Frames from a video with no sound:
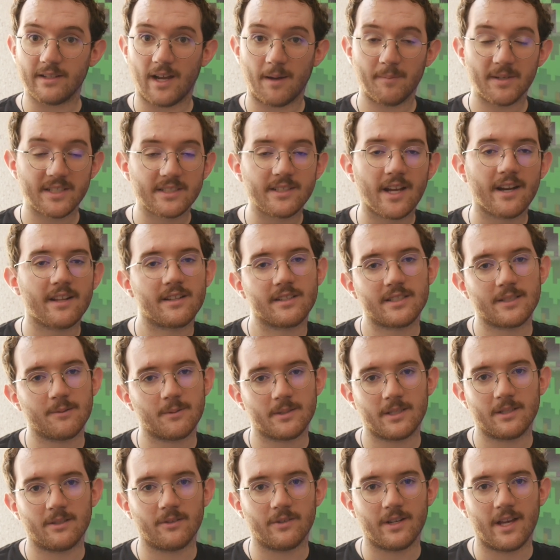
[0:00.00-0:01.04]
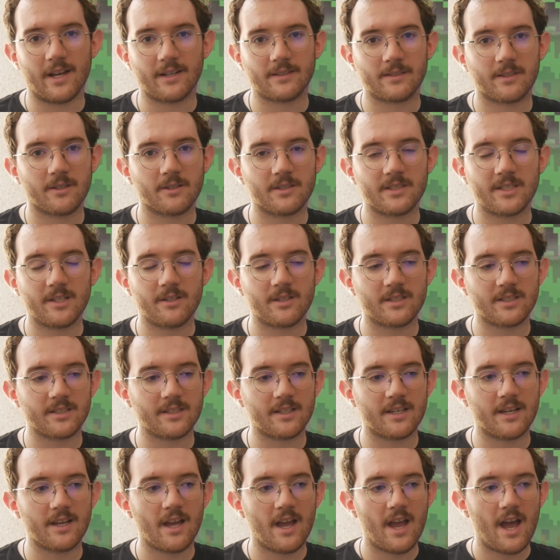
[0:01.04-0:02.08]
I'm excited to see what they do next. They're
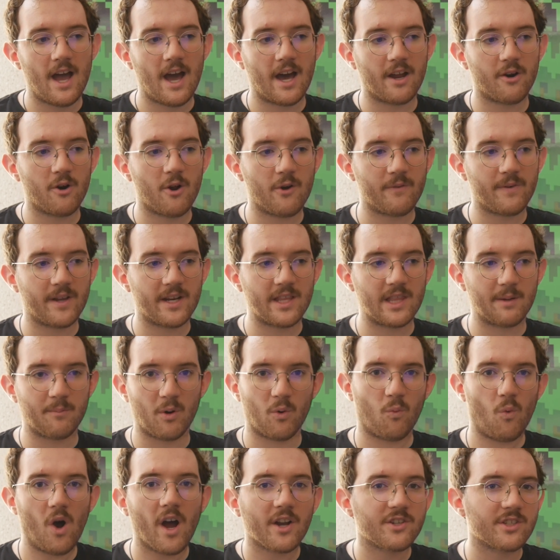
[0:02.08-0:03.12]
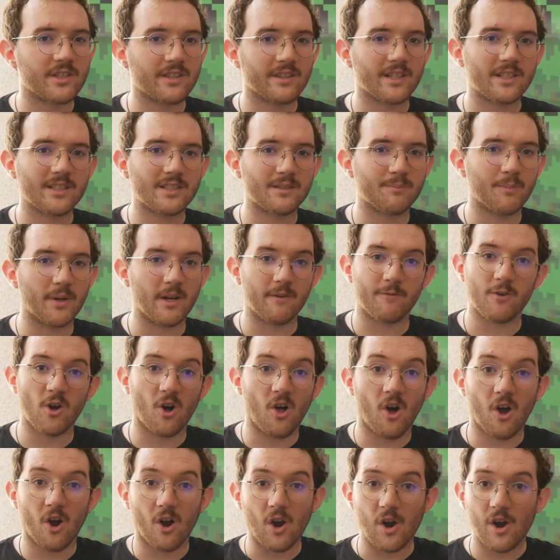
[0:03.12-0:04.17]
seriously, I don't know if any of them are watching this, but if you
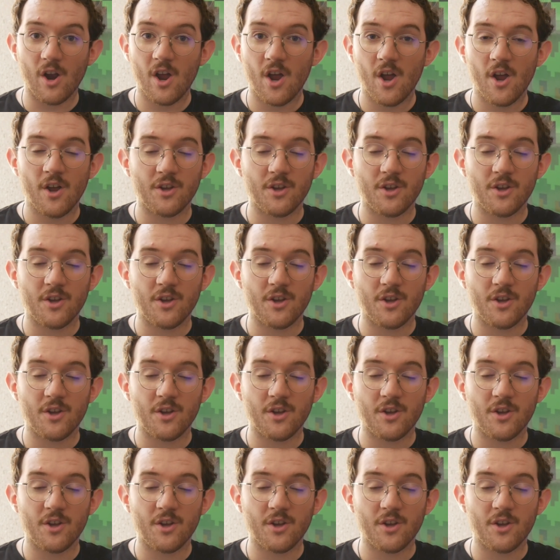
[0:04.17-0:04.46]
are,